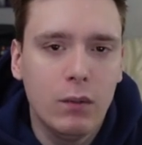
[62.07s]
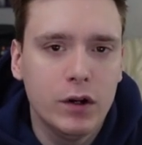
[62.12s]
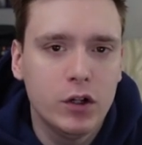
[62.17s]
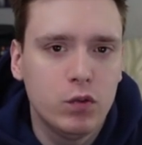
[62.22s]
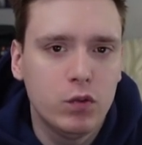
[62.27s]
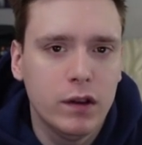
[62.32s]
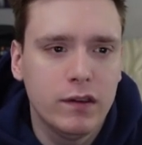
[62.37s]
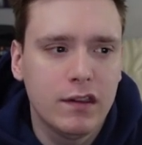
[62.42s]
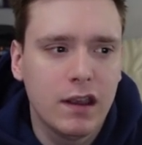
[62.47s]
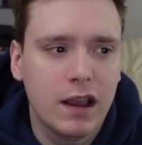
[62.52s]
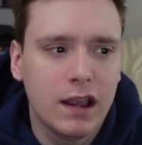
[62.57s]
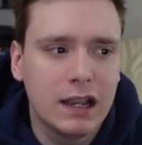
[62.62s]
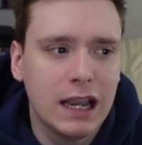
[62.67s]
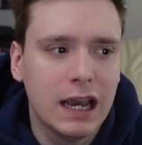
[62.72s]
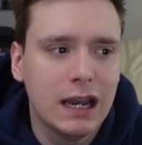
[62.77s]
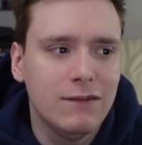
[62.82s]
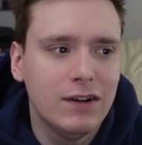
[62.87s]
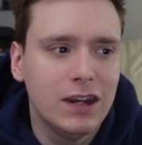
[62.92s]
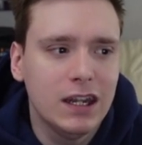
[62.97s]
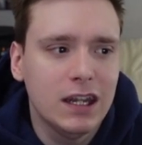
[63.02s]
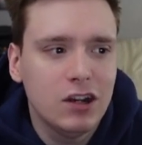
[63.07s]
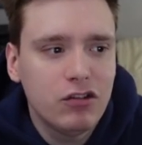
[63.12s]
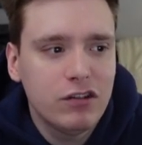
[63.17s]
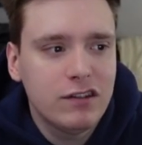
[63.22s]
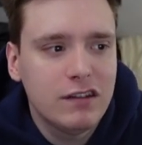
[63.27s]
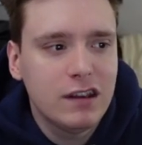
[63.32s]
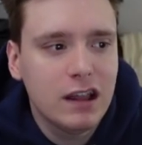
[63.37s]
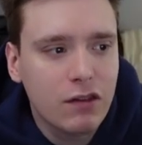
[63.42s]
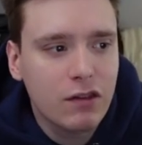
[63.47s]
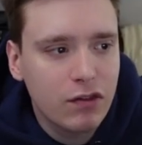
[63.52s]
which was kind of an
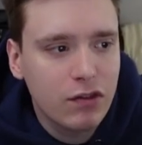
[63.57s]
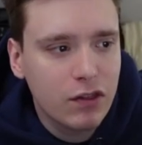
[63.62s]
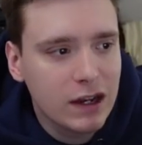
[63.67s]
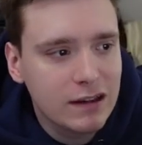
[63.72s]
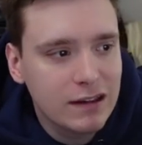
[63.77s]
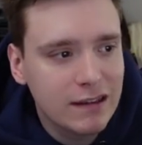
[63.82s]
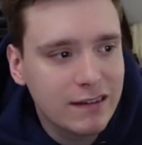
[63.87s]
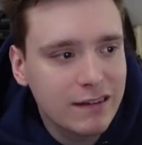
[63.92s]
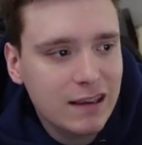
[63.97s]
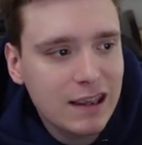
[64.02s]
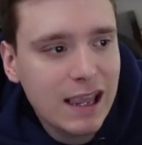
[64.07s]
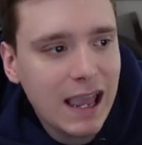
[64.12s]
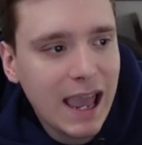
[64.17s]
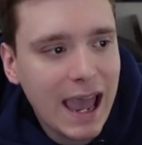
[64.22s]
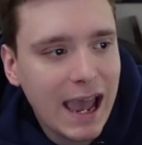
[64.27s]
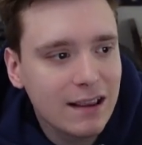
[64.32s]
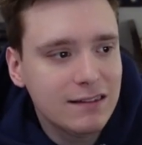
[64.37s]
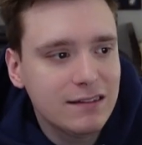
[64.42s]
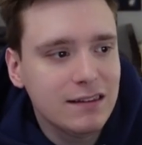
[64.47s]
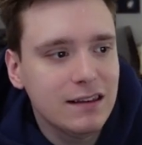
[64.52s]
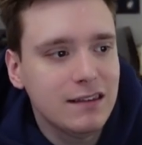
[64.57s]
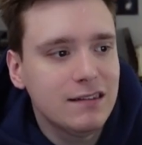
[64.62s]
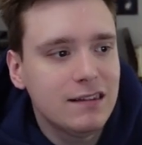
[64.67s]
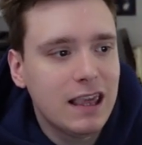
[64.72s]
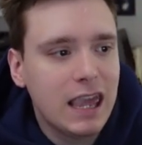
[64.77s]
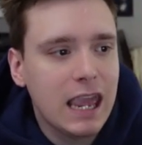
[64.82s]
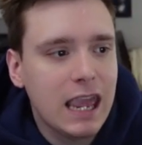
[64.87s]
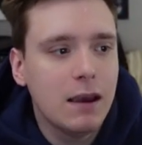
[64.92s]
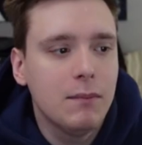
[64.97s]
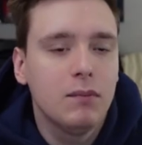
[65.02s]
interesting thing to see, as is
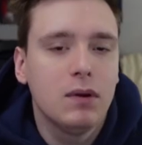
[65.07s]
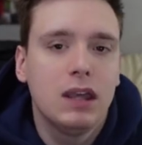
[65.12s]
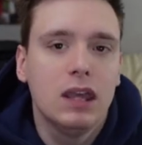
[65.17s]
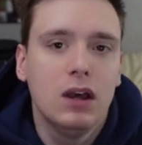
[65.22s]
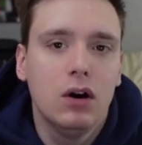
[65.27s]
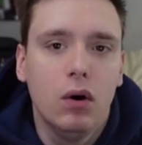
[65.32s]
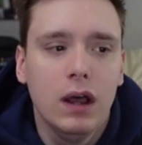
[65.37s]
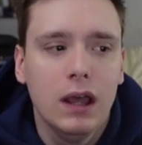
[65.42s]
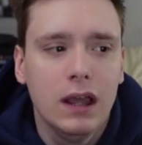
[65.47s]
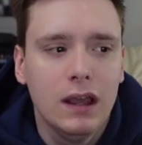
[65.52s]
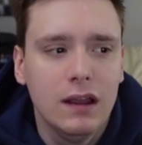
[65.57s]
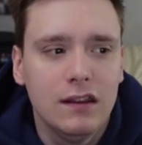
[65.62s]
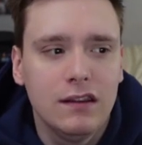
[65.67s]
Cam Gill,